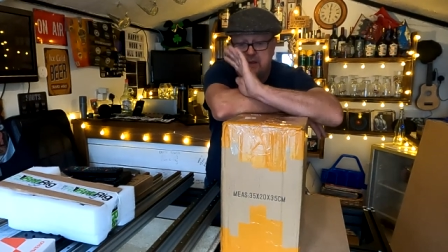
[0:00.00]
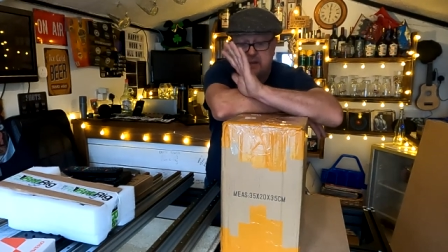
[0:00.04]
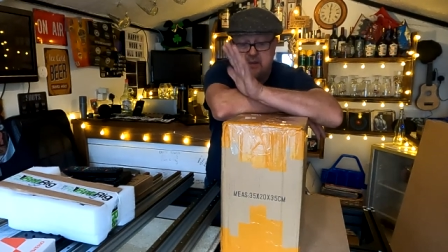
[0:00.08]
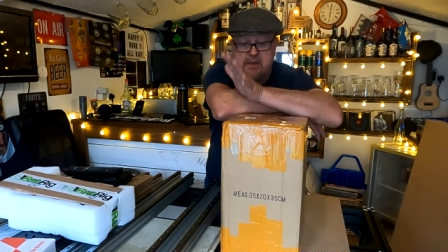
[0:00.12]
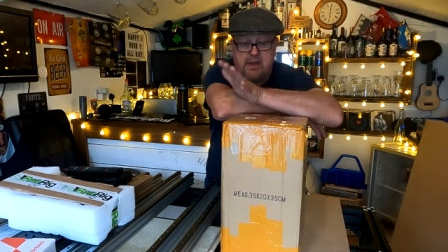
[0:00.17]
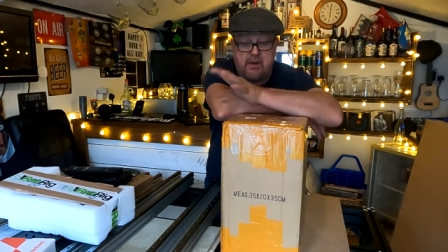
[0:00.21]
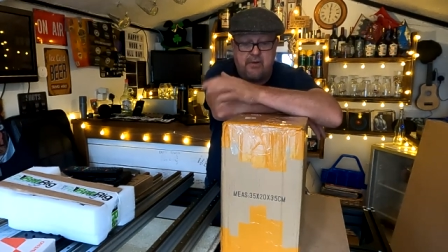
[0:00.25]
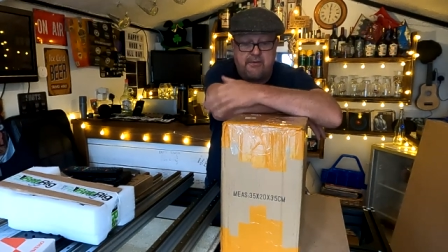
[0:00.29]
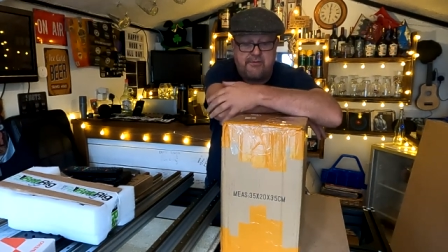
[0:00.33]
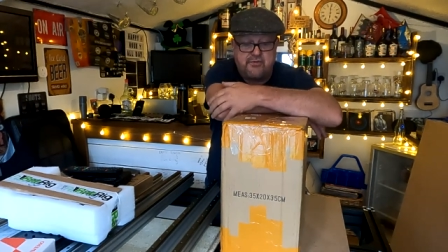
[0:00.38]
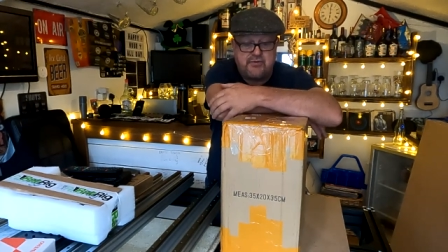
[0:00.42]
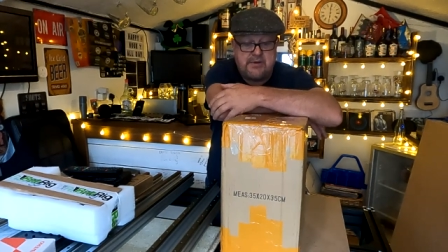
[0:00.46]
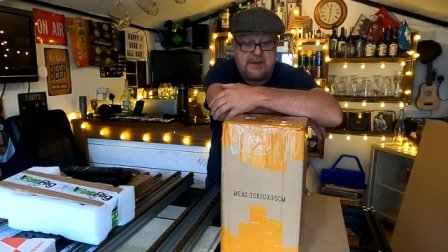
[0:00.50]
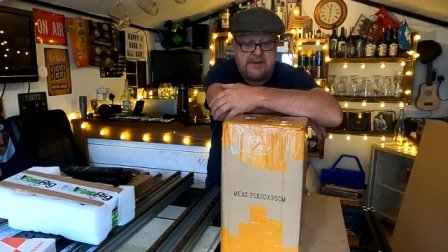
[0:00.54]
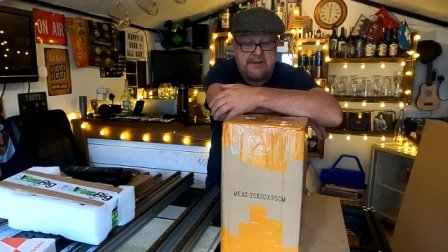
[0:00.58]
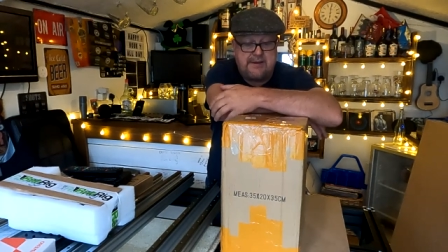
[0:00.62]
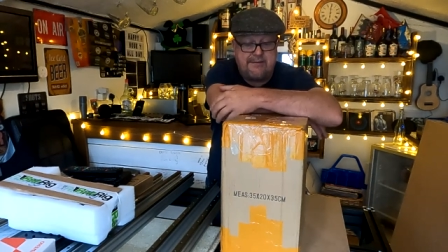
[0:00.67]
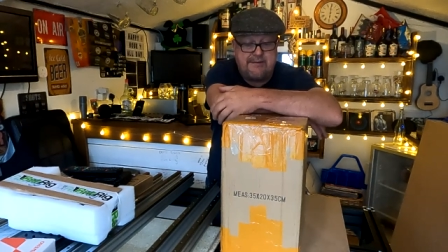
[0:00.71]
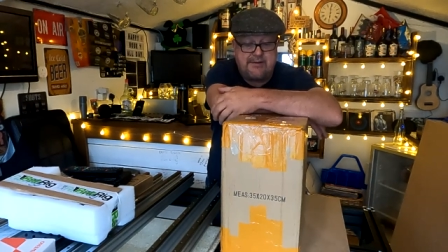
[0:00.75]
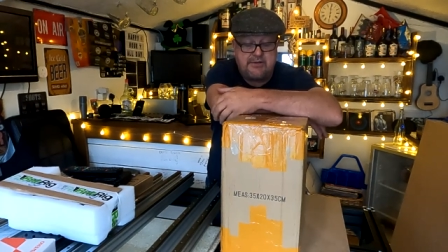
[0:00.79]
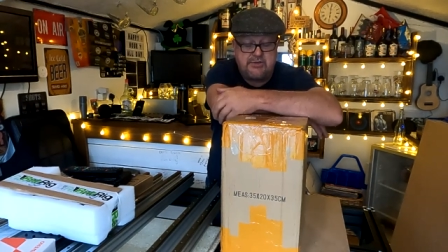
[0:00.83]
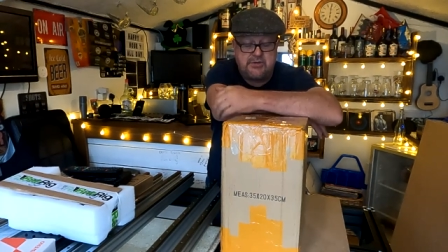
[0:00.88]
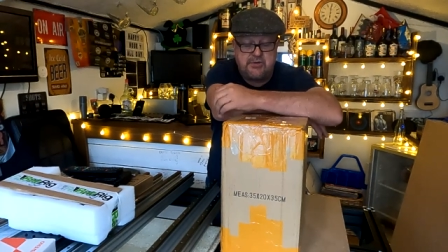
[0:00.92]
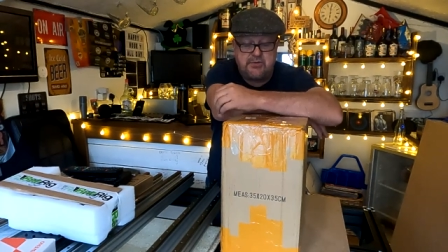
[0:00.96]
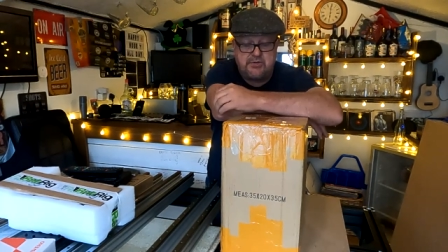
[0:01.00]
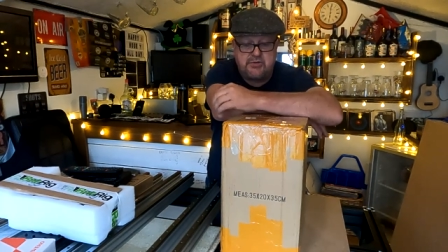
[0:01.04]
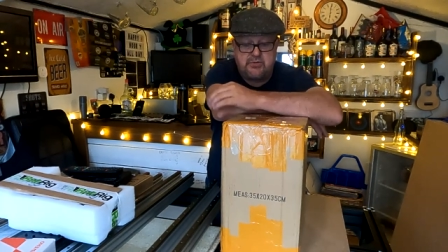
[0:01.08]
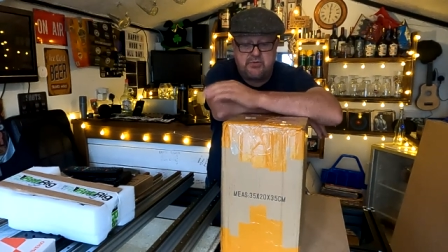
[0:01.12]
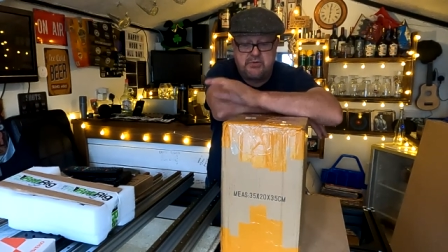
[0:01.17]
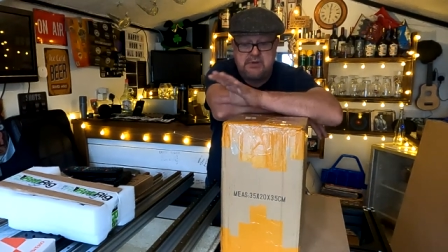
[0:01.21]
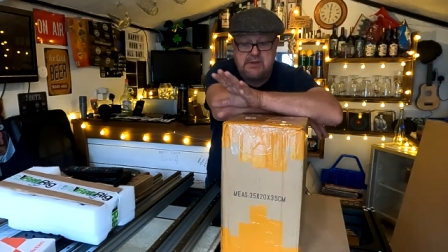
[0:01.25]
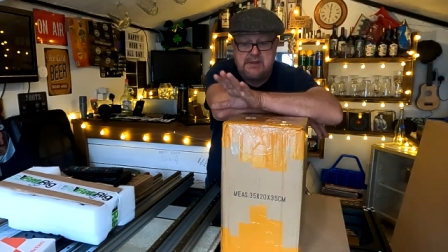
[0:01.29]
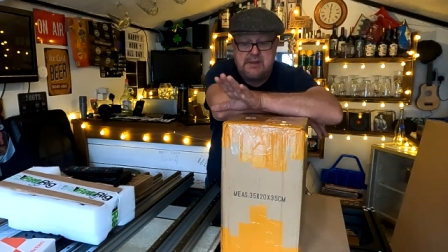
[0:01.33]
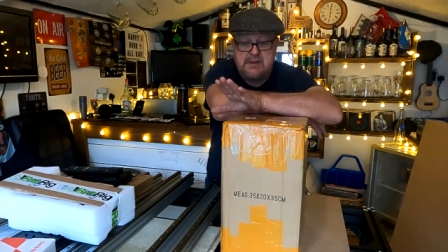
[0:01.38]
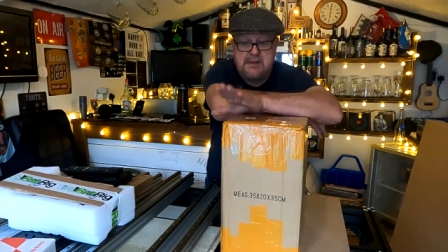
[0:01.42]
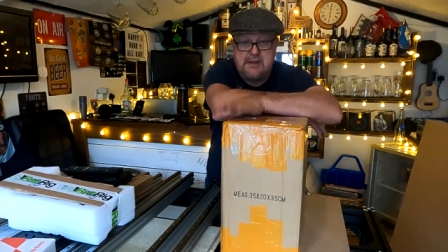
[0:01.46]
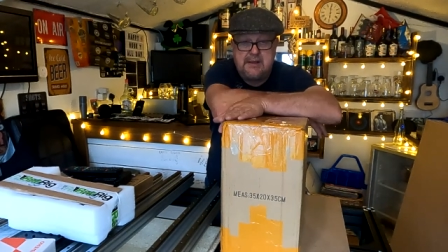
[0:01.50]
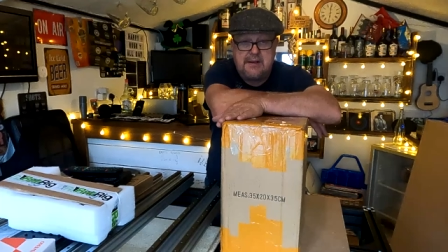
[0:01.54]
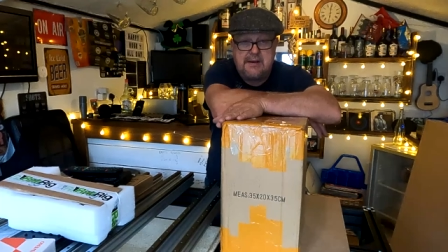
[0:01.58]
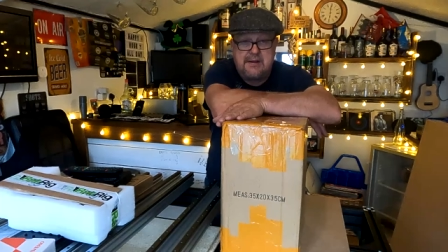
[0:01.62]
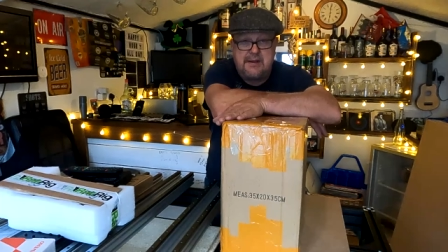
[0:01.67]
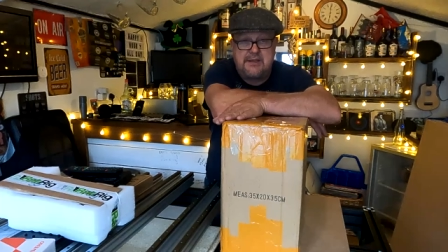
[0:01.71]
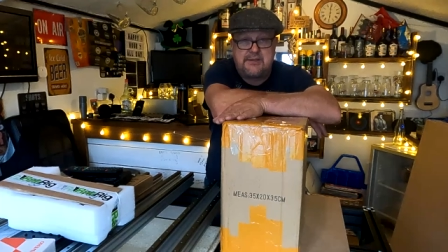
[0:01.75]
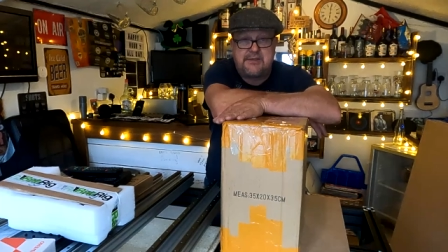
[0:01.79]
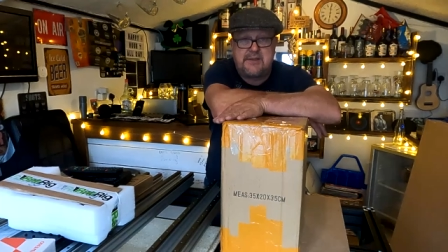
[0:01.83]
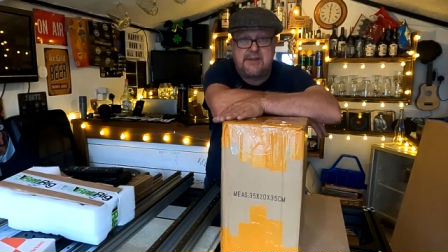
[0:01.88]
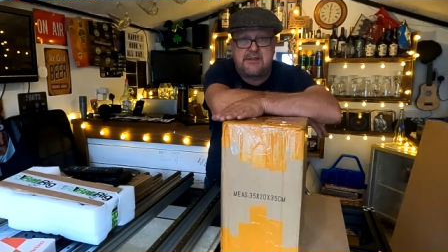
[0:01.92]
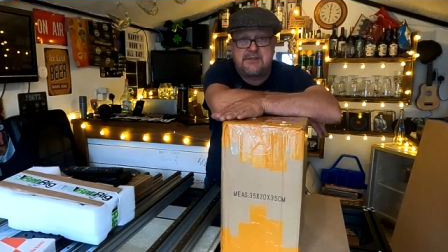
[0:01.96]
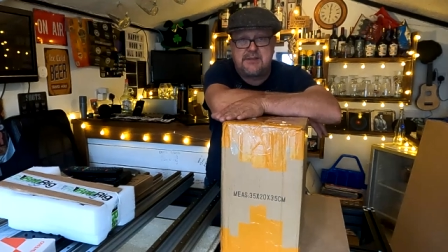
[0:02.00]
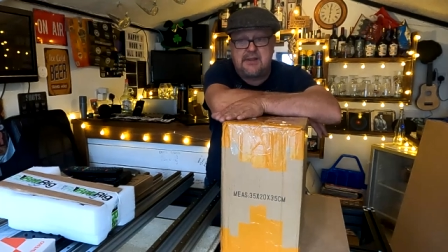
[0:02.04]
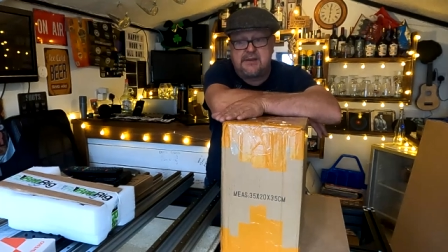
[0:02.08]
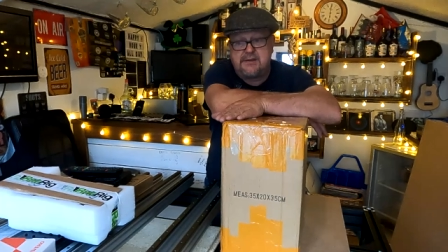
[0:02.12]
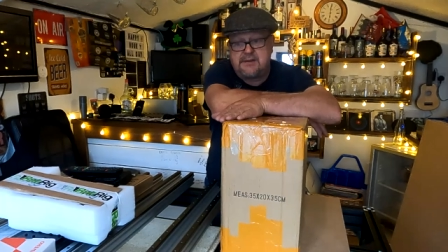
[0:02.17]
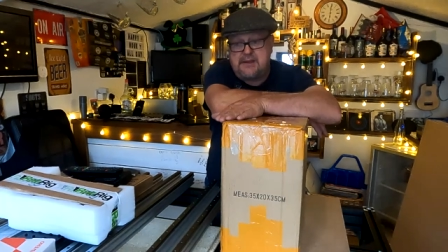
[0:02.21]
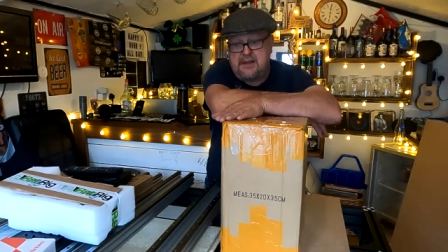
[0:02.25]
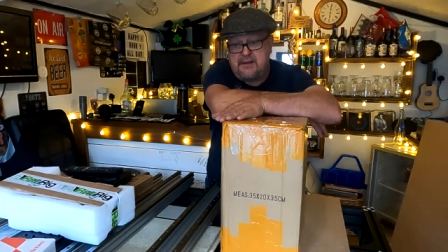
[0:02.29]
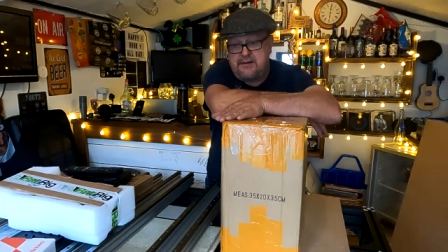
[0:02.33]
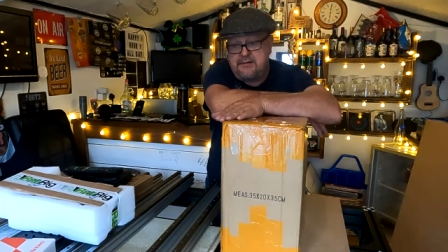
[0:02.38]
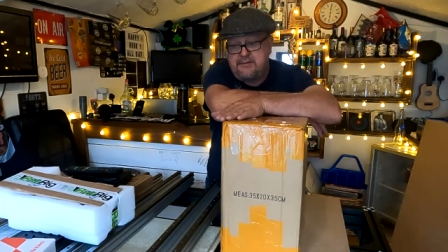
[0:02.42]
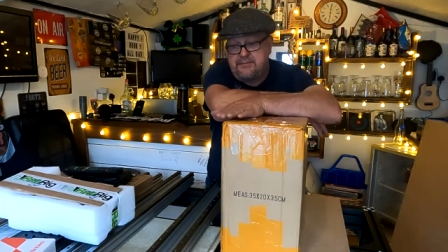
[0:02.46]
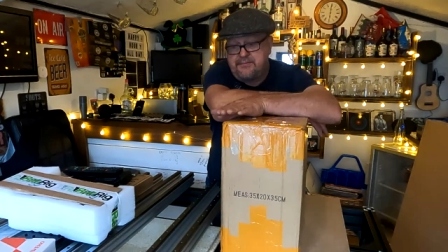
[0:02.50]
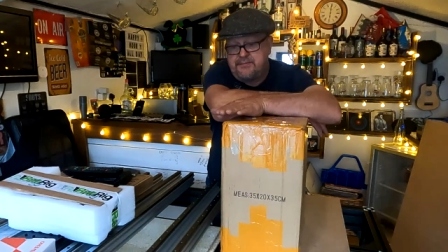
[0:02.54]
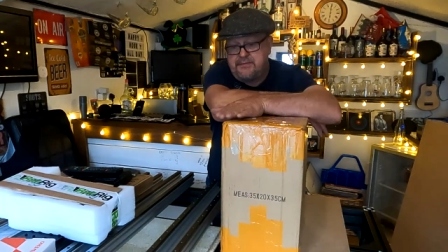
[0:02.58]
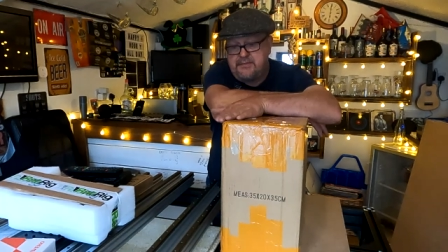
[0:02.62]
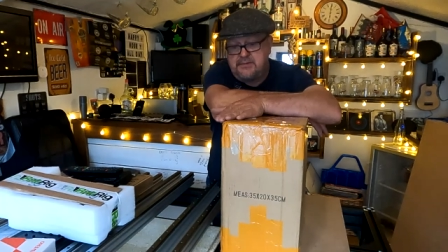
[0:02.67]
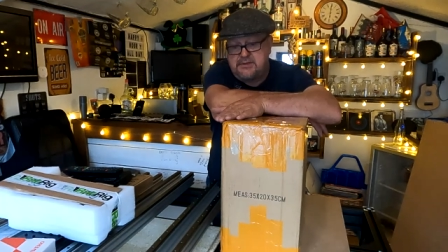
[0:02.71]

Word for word: Going off track now as usual. Let's get this undone.